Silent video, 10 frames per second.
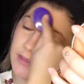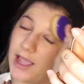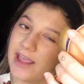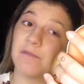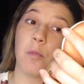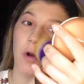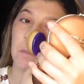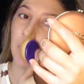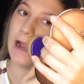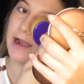I have more
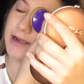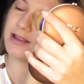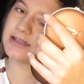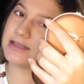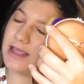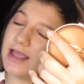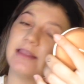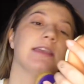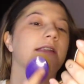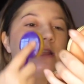product,
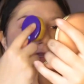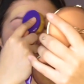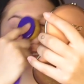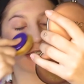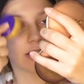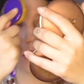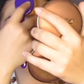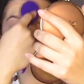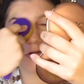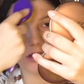and then it
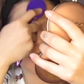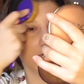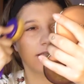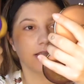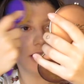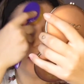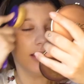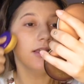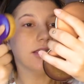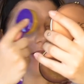slowly
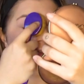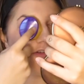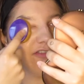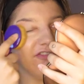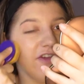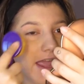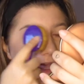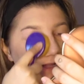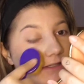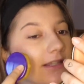
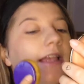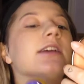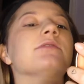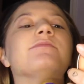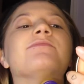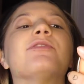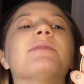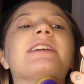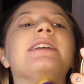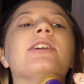fades. Like, from
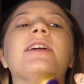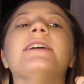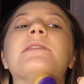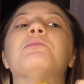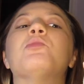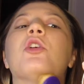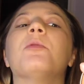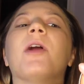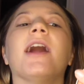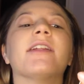like here, I had more
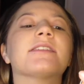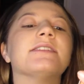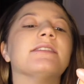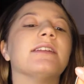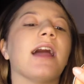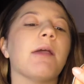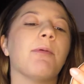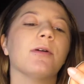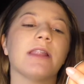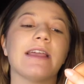product, and then I
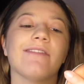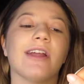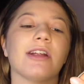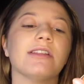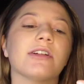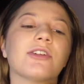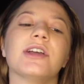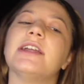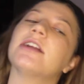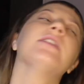put like very little
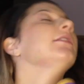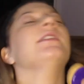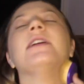here,